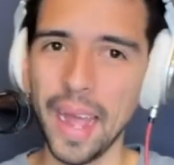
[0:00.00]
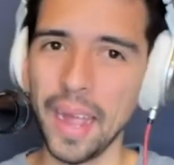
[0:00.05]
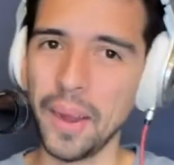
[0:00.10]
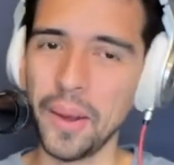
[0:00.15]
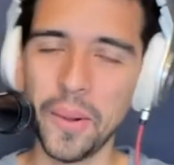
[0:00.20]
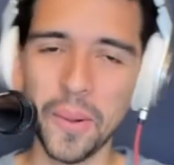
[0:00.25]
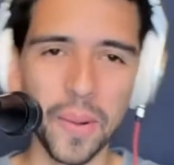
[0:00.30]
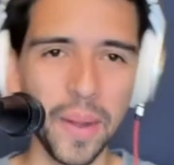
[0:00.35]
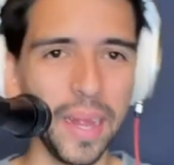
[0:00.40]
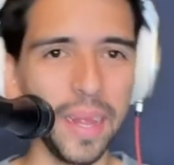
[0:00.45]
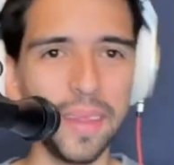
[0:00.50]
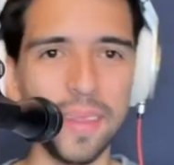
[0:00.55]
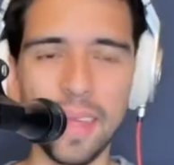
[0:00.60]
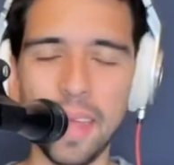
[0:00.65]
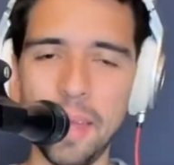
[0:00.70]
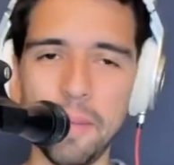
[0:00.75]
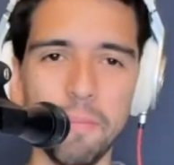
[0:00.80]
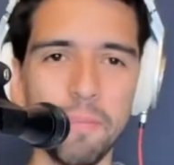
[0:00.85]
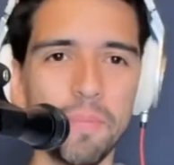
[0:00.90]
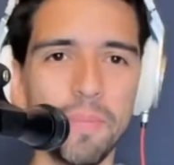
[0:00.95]
Great
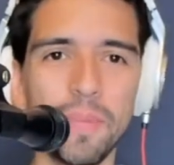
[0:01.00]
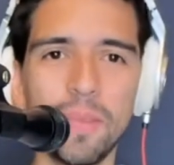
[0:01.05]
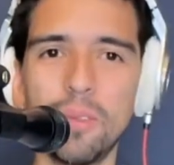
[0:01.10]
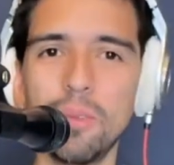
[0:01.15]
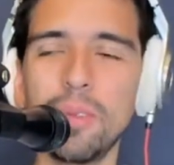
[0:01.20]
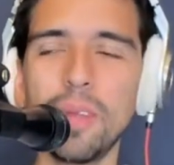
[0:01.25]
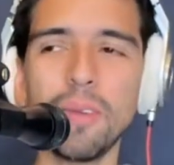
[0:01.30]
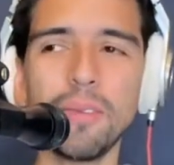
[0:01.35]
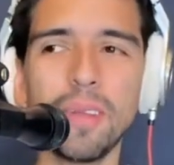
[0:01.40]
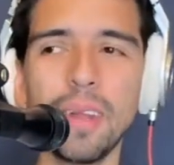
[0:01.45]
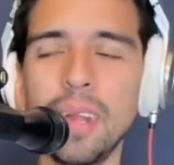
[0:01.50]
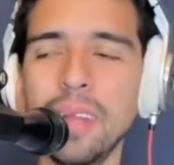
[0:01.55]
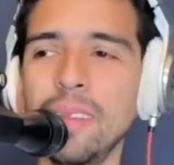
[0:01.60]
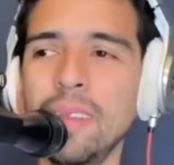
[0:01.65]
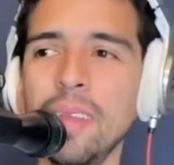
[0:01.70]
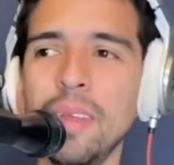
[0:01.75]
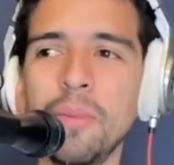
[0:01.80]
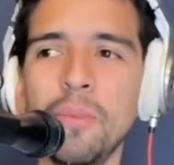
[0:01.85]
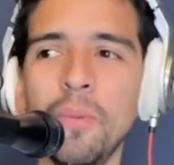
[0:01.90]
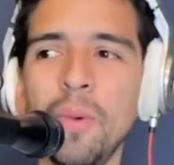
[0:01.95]
time.
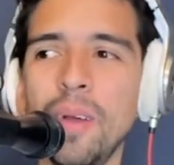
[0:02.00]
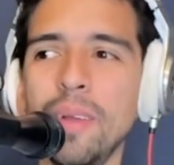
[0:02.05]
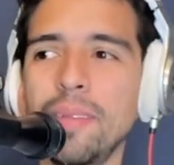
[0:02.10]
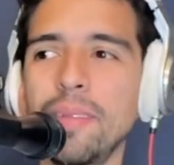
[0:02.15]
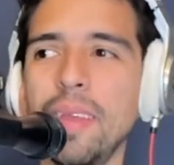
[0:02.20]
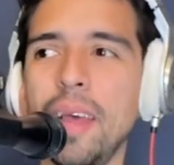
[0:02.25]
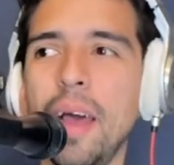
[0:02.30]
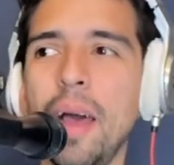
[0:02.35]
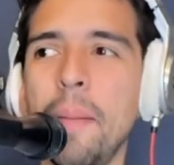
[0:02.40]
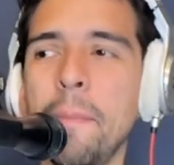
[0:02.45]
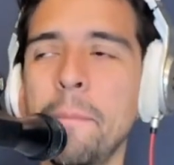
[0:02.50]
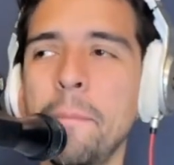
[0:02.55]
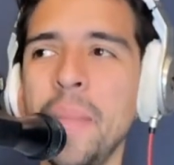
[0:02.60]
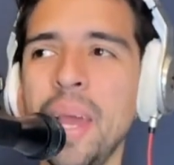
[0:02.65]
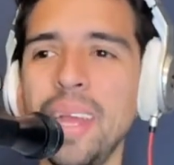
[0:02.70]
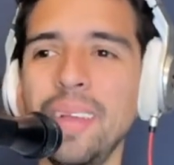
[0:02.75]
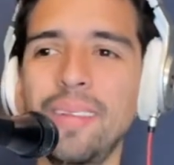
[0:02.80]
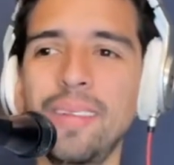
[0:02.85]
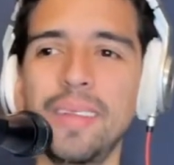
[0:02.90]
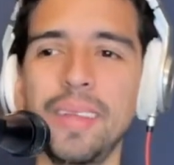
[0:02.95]
2019 was
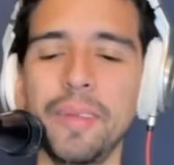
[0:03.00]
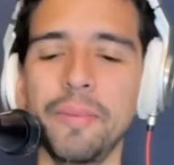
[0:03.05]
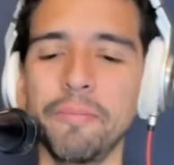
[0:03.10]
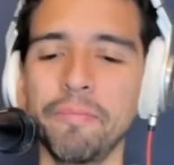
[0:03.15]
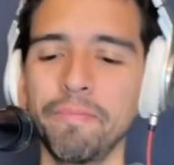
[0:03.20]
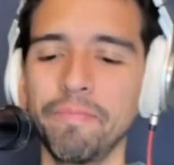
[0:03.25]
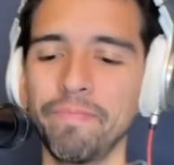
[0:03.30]
amazing.